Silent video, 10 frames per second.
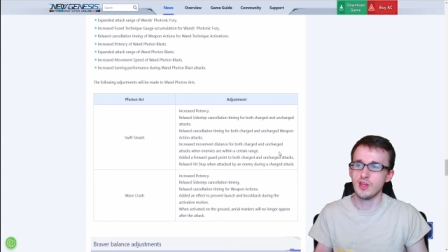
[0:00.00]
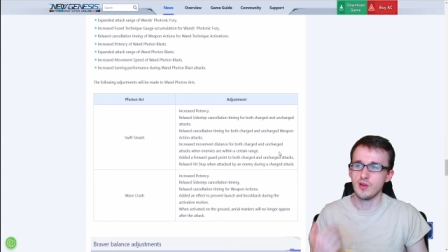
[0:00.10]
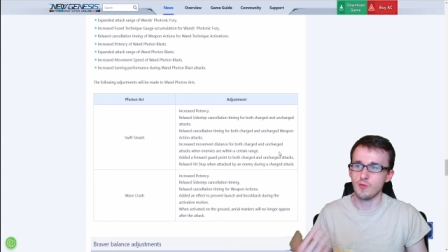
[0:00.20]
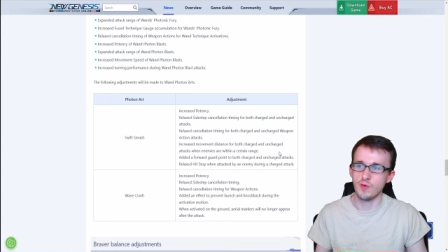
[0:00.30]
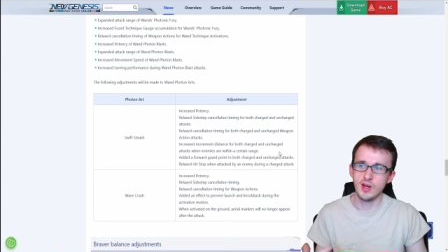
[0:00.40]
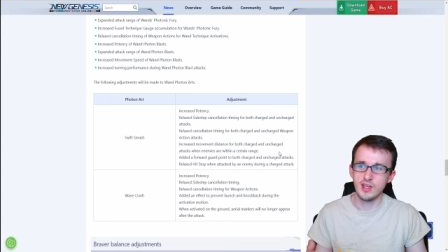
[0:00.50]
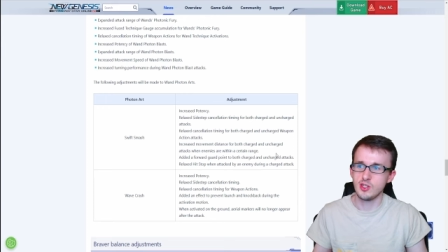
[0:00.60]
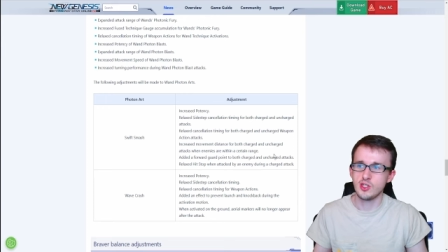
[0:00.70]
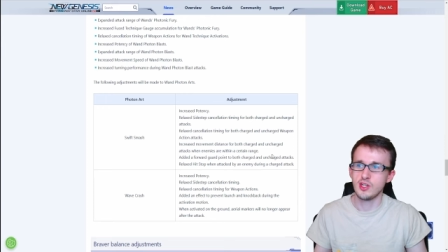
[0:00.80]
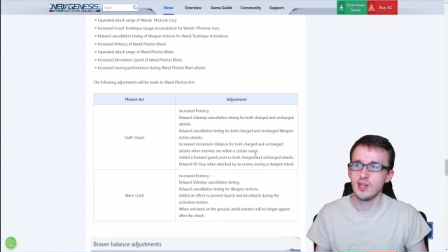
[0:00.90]

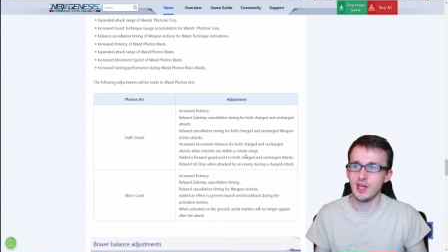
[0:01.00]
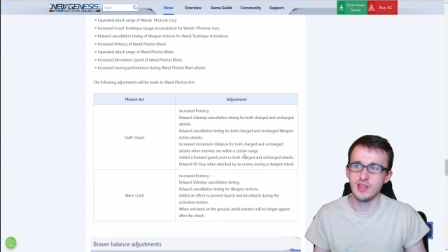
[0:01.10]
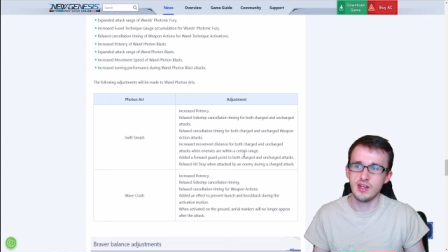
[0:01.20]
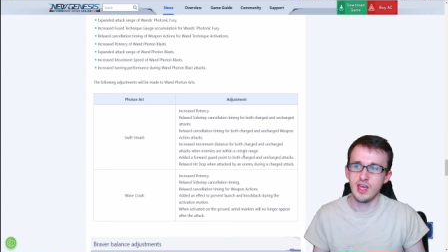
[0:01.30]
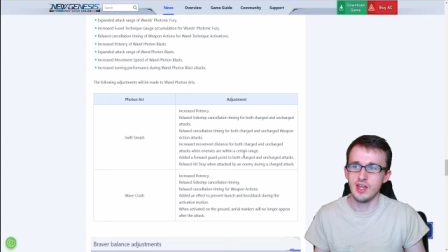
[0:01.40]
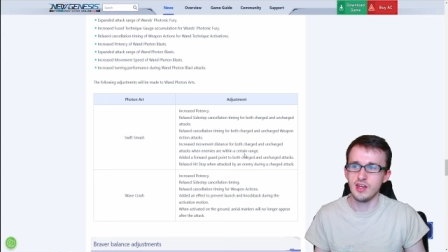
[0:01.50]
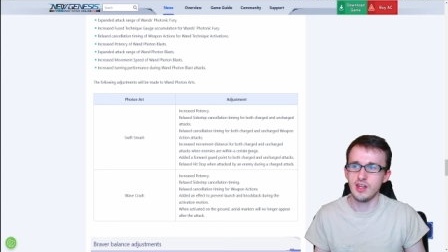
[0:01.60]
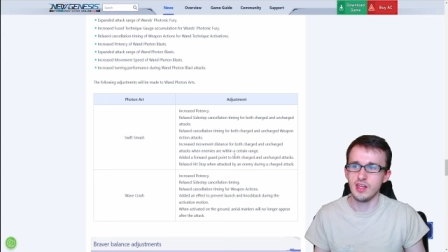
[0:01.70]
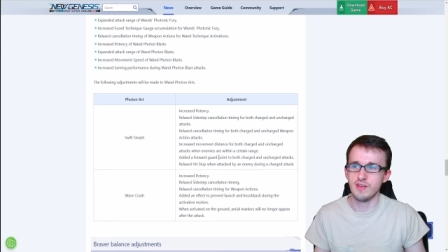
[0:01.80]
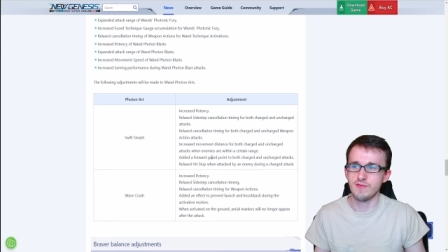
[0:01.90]
range. And then added
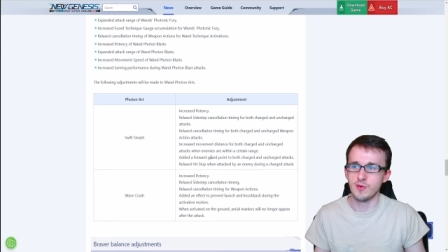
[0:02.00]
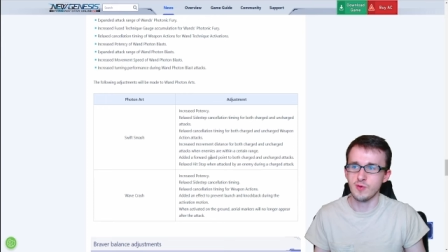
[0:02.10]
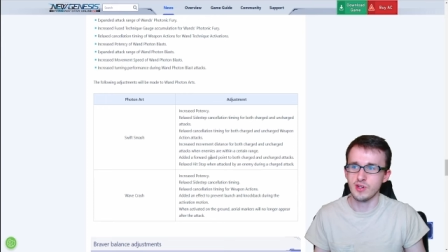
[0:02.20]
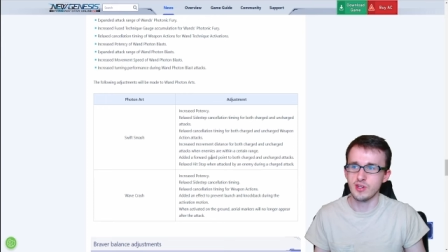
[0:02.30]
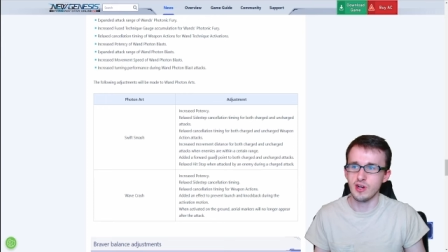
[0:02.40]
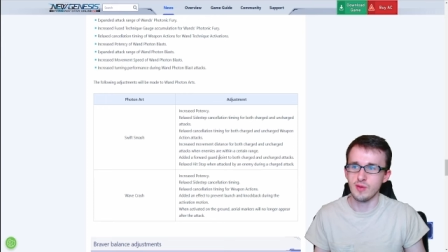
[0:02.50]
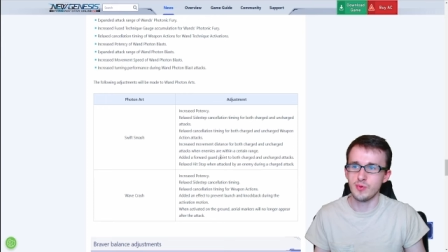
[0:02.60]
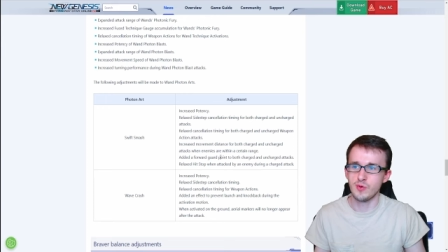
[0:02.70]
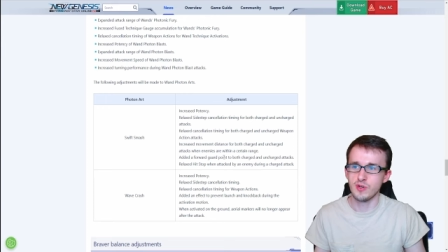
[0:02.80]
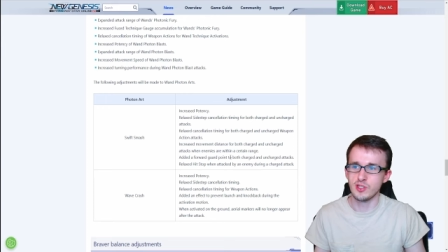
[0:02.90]
a forward guard
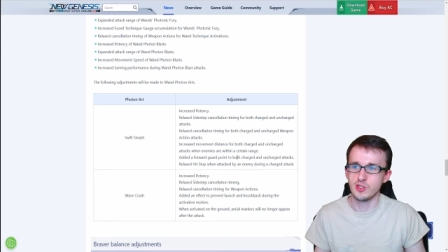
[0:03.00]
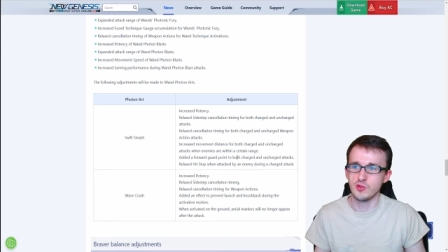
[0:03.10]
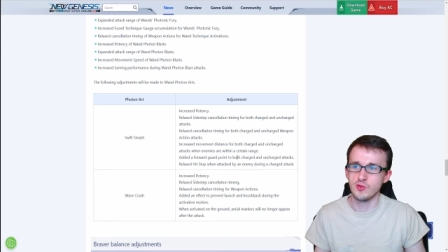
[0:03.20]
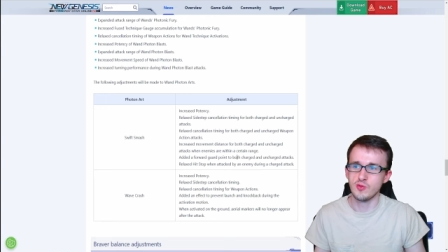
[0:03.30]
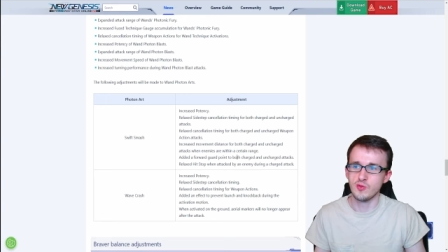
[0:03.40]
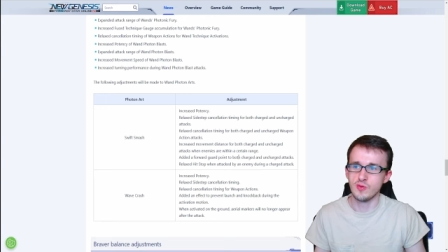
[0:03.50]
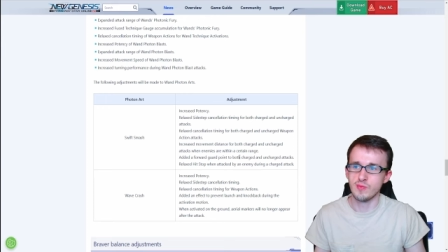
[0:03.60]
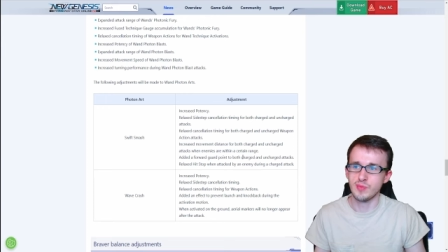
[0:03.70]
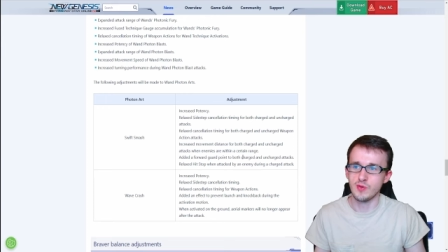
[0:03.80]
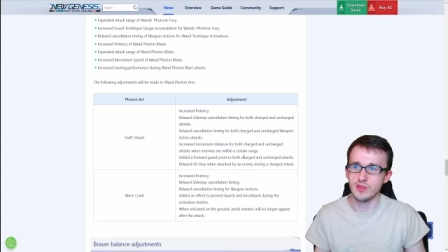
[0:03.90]
point to
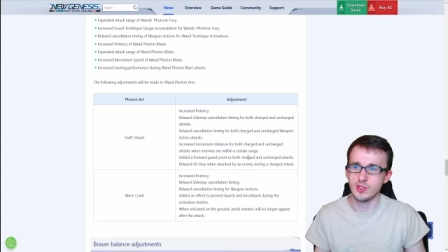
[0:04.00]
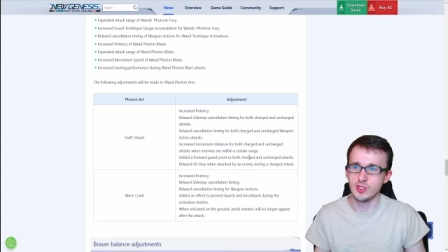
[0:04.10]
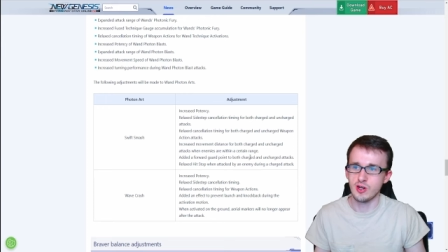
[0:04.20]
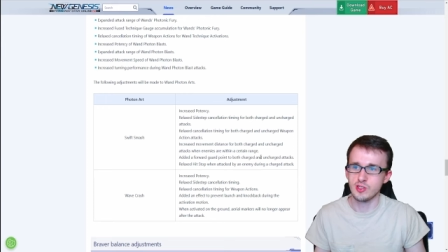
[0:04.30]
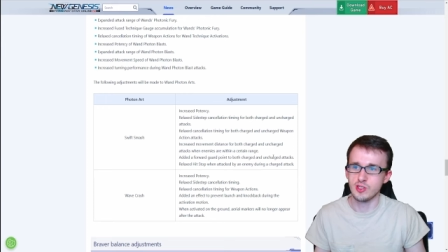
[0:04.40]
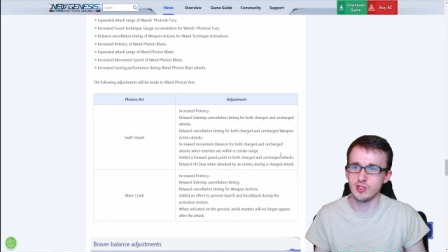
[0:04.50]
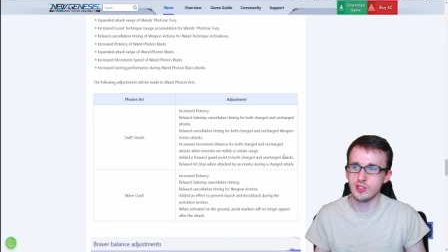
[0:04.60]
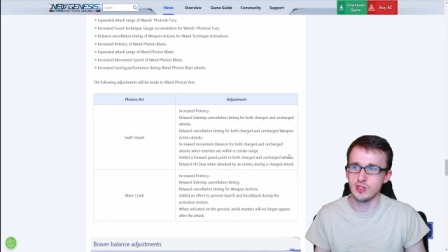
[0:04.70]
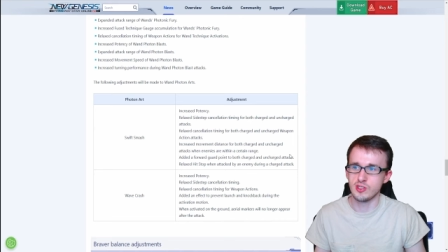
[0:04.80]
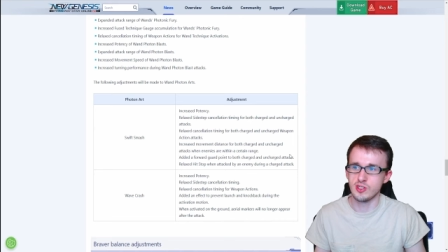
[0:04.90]
both the charged and
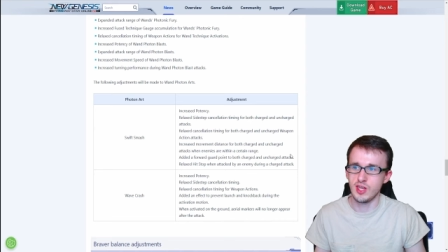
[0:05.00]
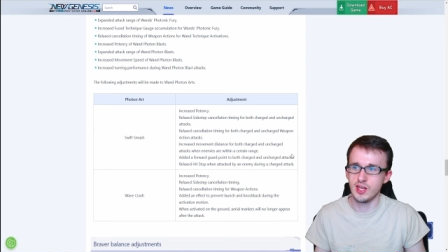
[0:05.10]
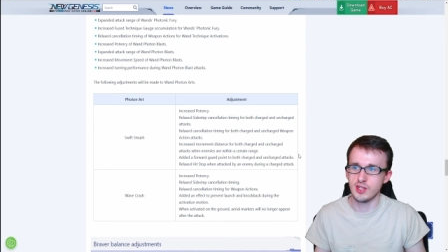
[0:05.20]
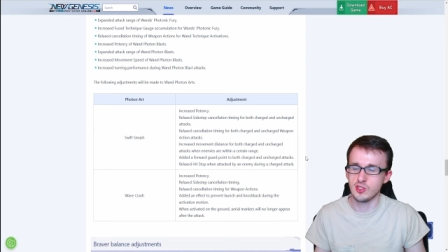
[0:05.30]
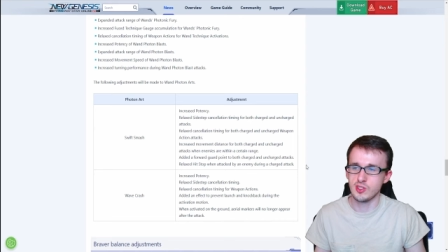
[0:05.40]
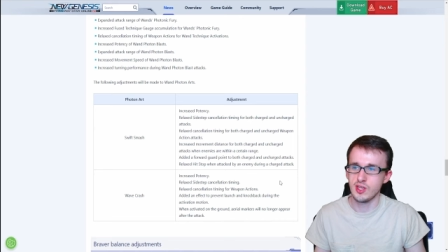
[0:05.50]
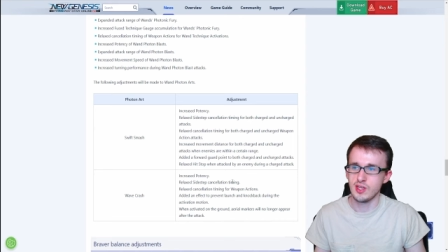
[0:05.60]
uncharged attacks.